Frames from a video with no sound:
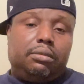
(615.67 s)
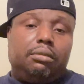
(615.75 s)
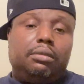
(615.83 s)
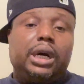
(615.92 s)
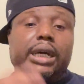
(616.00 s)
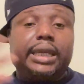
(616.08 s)

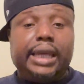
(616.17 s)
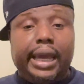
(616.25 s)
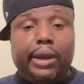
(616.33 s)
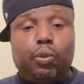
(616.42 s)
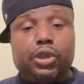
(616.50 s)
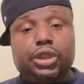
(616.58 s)

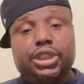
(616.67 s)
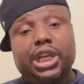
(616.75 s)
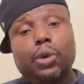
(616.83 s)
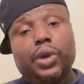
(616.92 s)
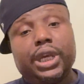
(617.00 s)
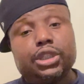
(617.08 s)
again, when you
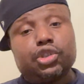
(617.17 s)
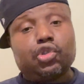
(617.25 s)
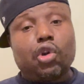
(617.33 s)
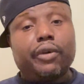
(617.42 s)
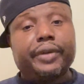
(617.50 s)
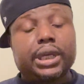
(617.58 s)
deal with
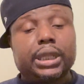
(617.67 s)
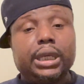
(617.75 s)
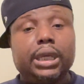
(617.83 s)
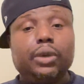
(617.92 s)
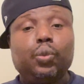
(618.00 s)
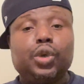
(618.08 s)

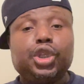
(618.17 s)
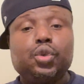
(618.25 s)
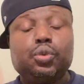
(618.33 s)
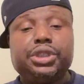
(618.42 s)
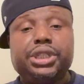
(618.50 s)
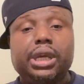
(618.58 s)
historically, when
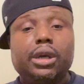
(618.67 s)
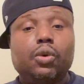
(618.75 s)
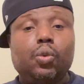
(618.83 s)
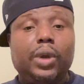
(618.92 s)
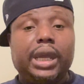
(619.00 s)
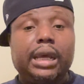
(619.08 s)
you deal
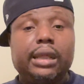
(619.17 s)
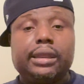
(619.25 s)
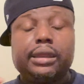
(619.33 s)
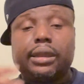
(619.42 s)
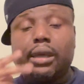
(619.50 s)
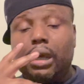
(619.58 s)
with,